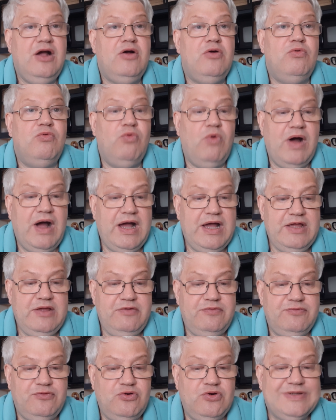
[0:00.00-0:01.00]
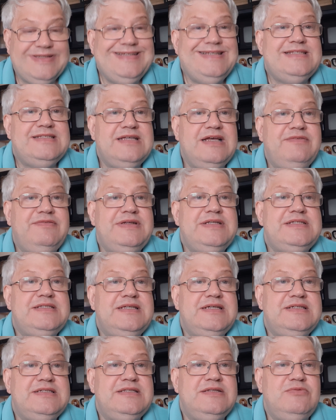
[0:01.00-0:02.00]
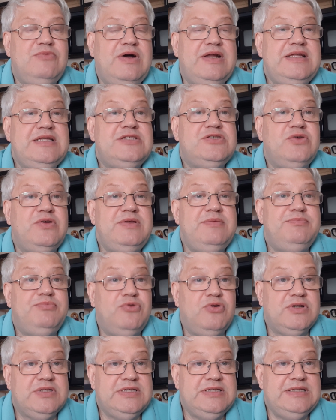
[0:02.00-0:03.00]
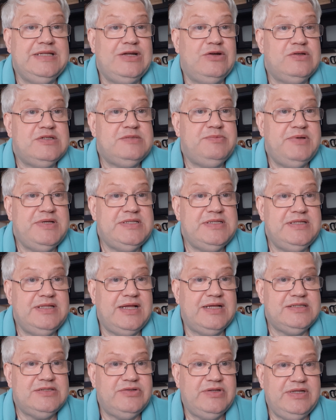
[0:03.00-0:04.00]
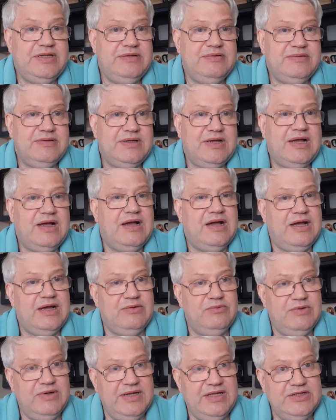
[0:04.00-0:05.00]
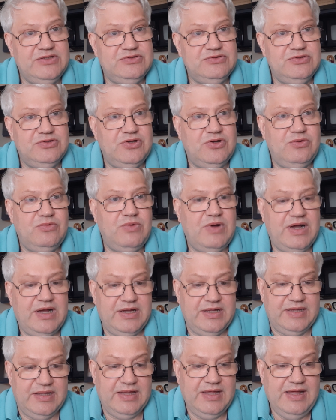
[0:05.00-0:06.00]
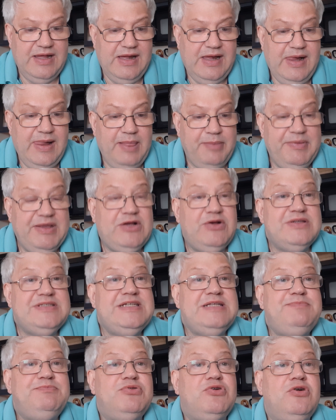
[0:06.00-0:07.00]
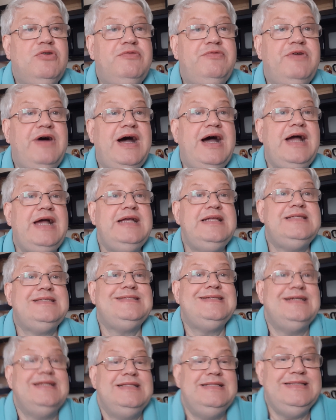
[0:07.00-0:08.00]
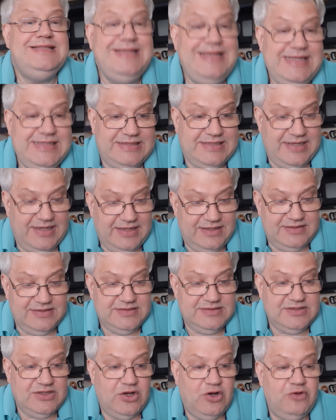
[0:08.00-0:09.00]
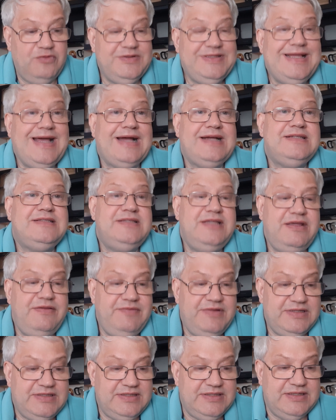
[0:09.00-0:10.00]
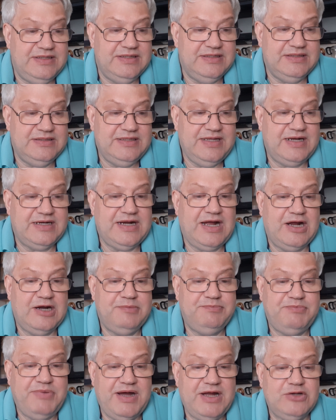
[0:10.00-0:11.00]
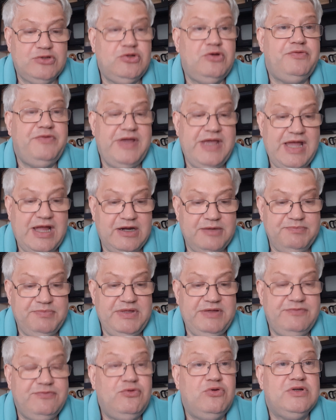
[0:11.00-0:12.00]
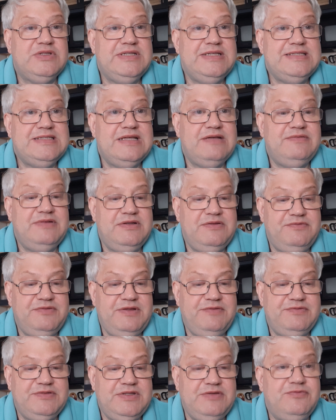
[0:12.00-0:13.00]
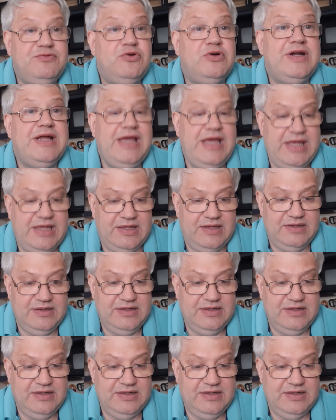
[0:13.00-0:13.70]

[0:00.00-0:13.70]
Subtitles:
Why 4761 is so important in the aerospace industry? I will let you know why. Because it provides details of the activity that are part of ARP 4754A.